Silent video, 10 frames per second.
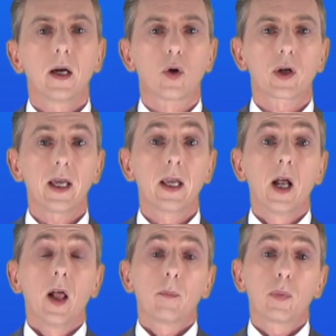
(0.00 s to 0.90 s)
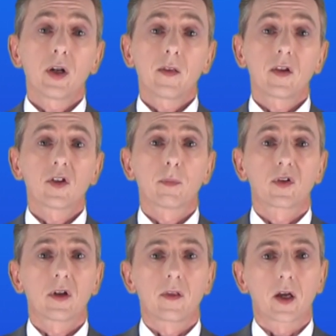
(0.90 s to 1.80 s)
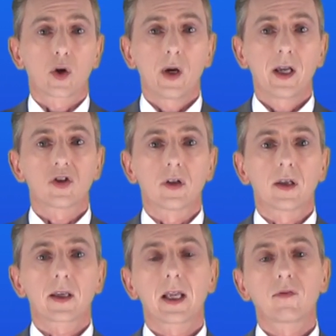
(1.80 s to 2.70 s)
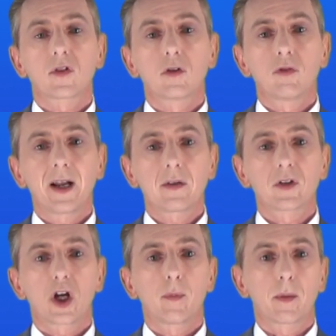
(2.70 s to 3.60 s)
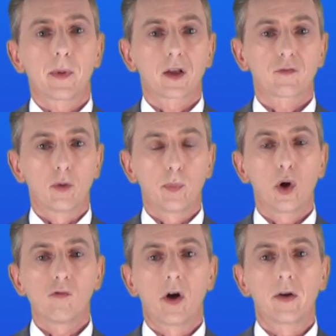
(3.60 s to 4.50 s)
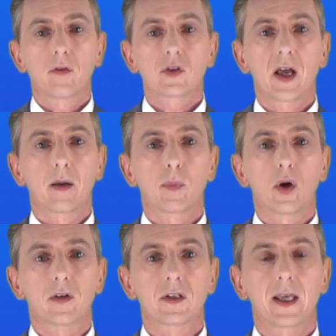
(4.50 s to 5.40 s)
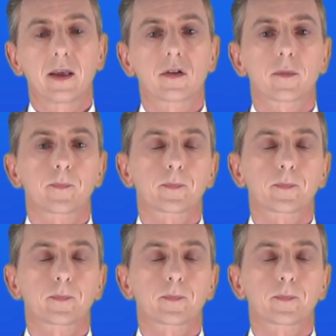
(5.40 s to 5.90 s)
Okay, putting these numbers into the equation gives us a relative atomic mass for boron of 10.8.